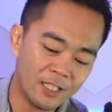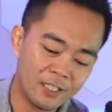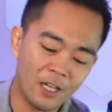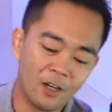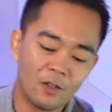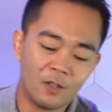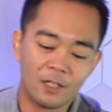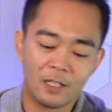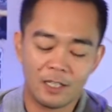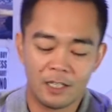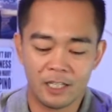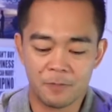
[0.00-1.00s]
so
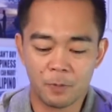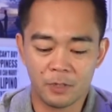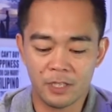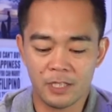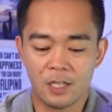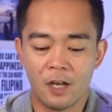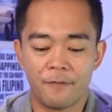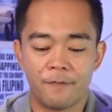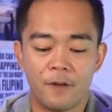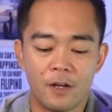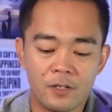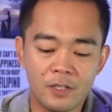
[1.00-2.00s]
let's put this on
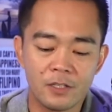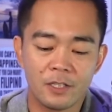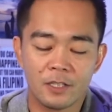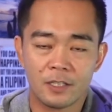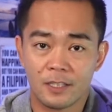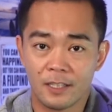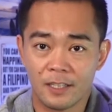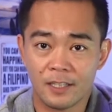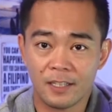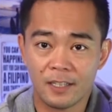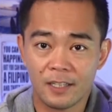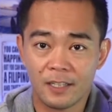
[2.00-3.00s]
first,
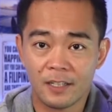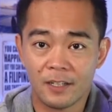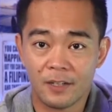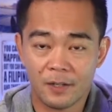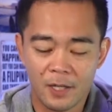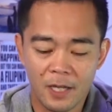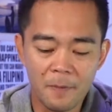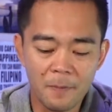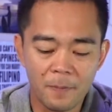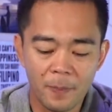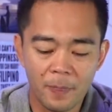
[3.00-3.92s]
okay?